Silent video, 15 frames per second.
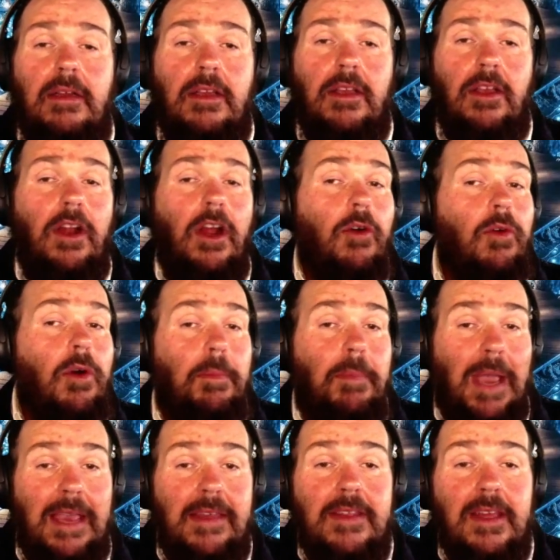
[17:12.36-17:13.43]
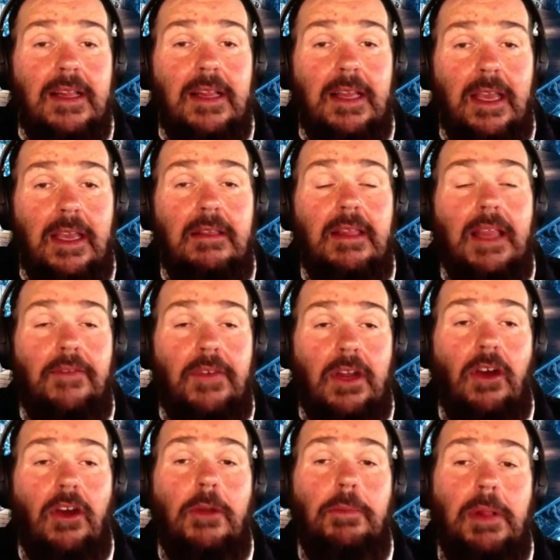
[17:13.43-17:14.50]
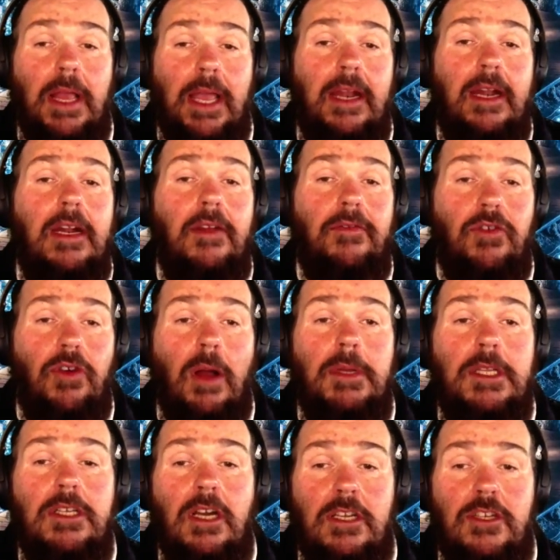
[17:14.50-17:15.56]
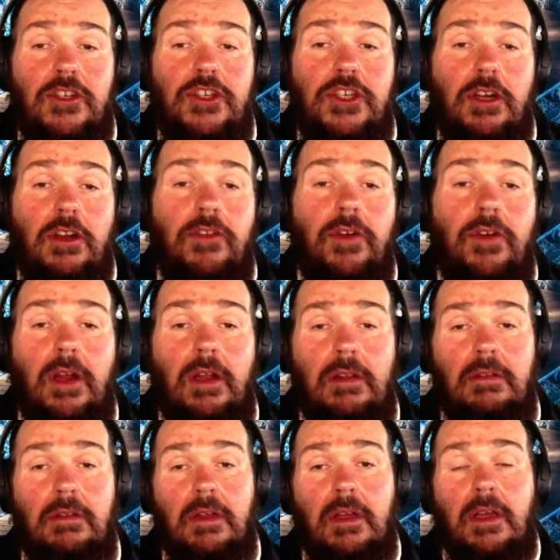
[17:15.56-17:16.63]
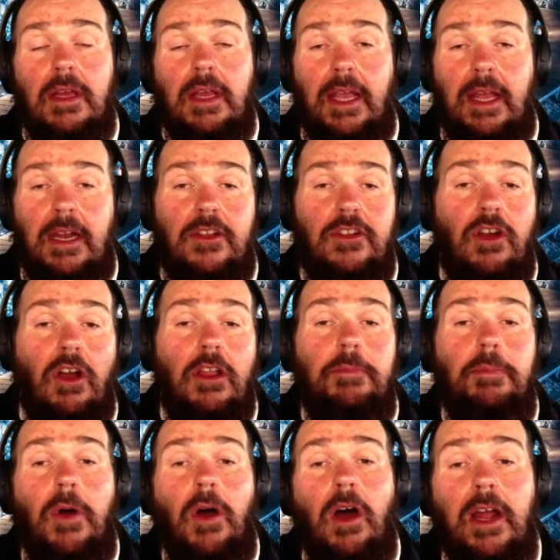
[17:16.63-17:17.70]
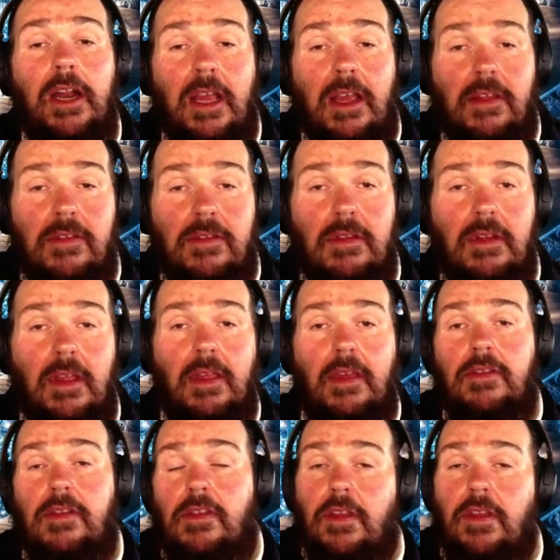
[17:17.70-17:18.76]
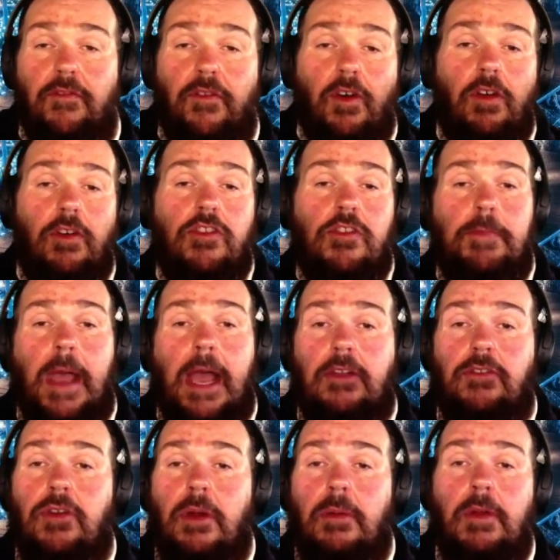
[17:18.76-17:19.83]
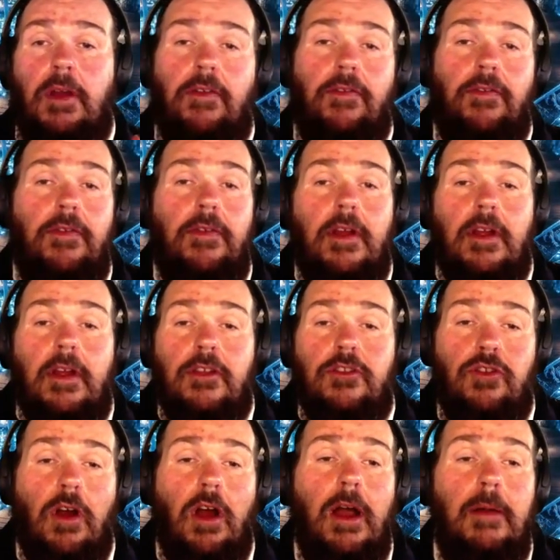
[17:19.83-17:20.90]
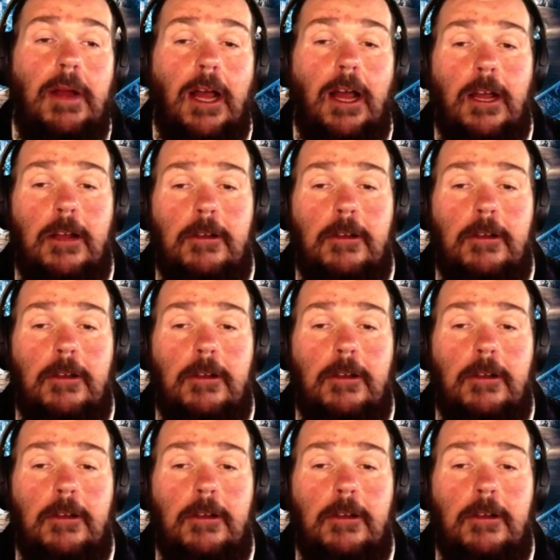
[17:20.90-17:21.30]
You know, we're basically living on a planet of traumatized children in adult bodies. And this is the full spectrum of trauma.